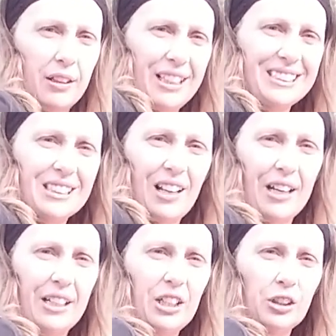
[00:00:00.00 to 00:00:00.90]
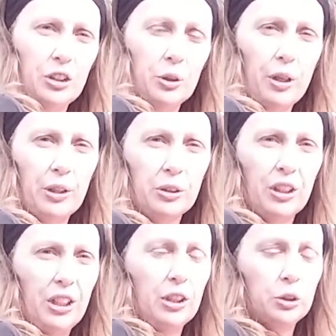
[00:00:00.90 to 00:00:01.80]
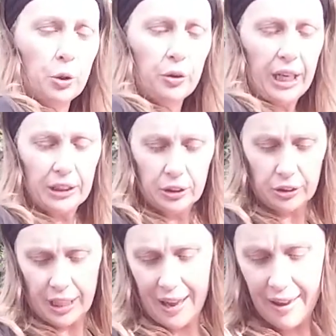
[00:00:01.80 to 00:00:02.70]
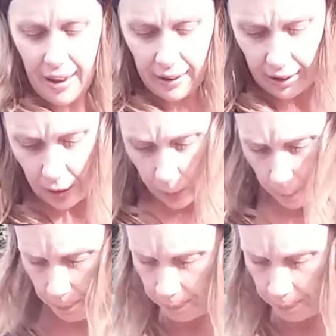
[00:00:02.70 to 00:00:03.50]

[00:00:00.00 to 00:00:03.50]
this line here to the greater trochanter, the head here.